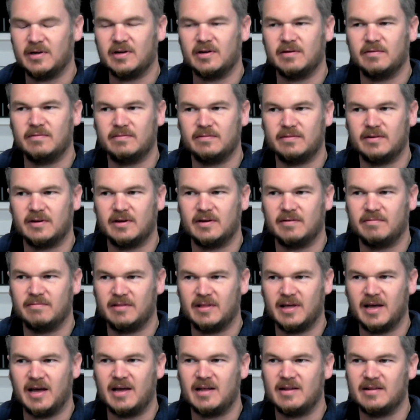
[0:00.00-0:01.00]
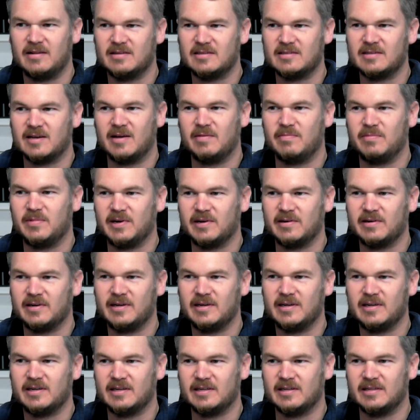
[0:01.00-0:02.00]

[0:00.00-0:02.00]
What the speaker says: of that time period,